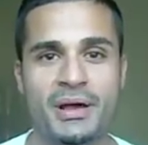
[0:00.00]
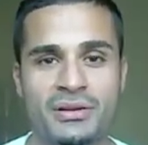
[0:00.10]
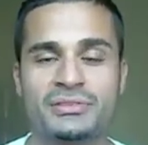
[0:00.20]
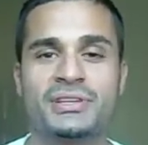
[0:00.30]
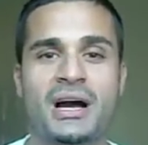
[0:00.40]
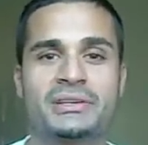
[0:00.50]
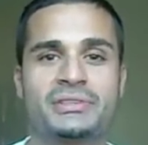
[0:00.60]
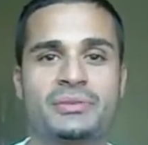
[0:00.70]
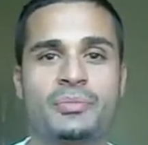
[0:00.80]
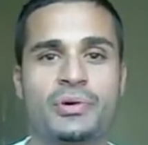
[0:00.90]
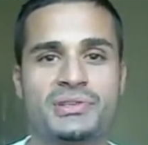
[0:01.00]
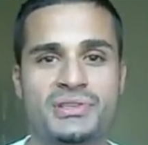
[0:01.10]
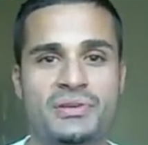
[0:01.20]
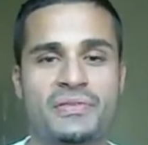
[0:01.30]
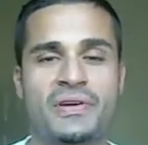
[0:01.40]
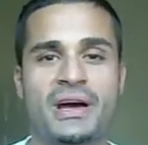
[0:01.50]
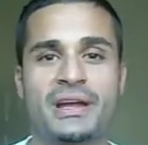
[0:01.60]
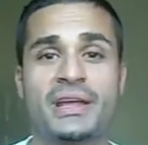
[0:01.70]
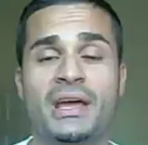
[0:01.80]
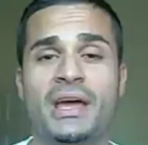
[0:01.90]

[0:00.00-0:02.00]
medical doctor, board certified,